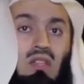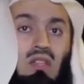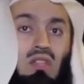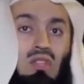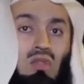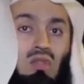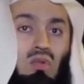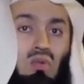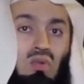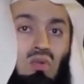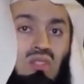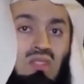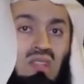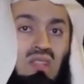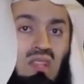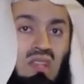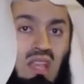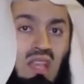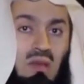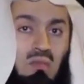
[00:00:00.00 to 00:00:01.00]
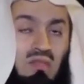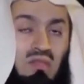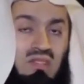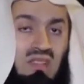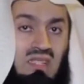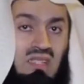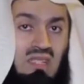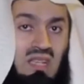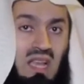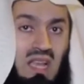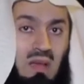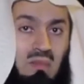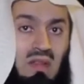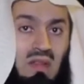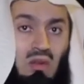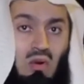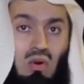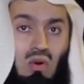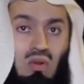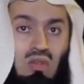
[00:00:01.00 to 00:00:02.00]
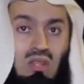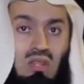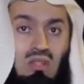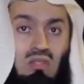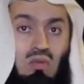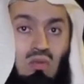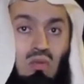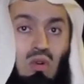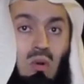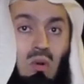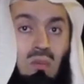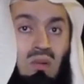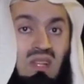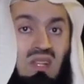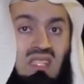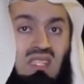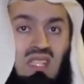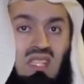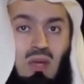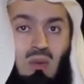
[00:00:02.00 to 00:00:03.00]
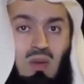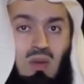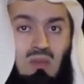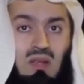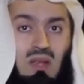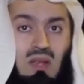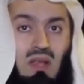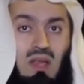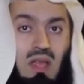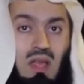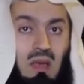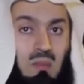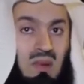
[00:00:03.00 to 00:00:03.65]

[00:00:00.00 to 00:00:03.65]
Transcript: use the name of Islam in order to oppress their women,